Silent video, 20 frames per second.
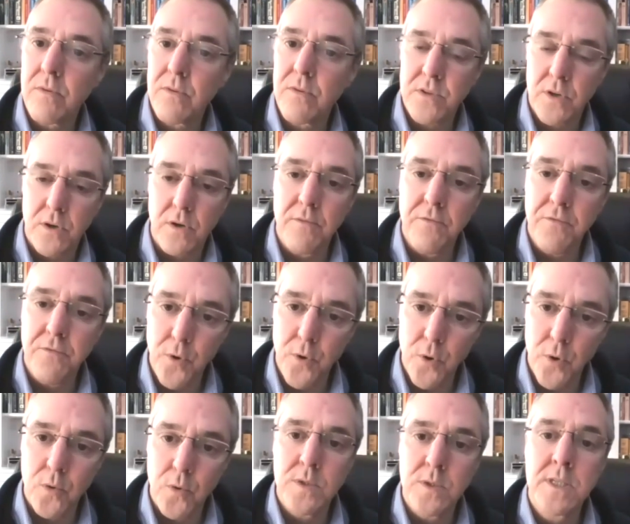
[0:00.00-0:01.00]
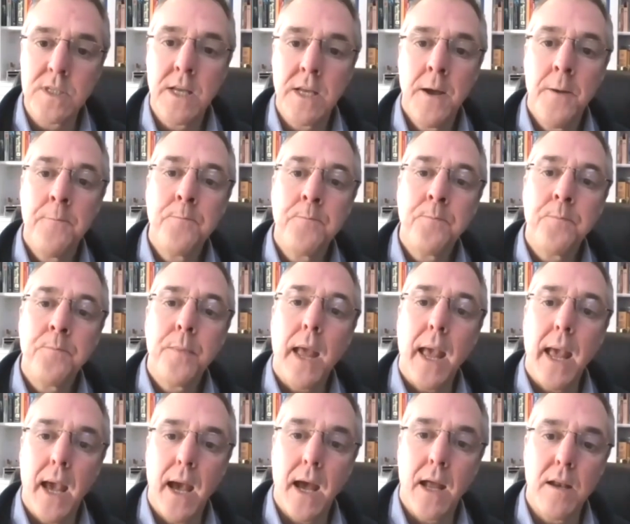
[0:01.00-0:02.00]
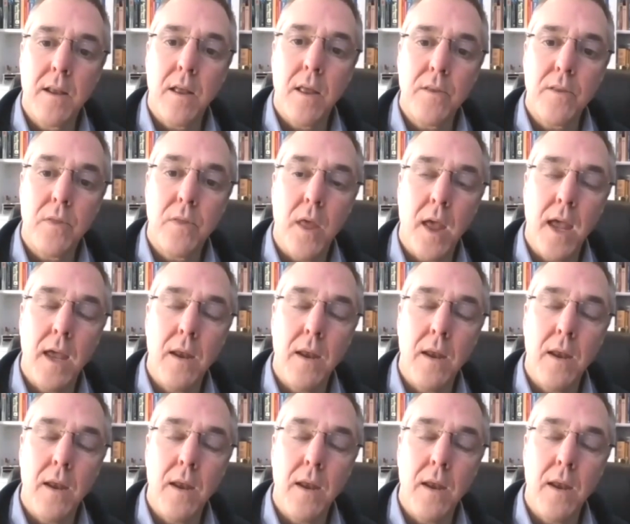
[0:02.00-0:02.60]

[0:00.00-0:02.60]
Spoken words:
certain foods. And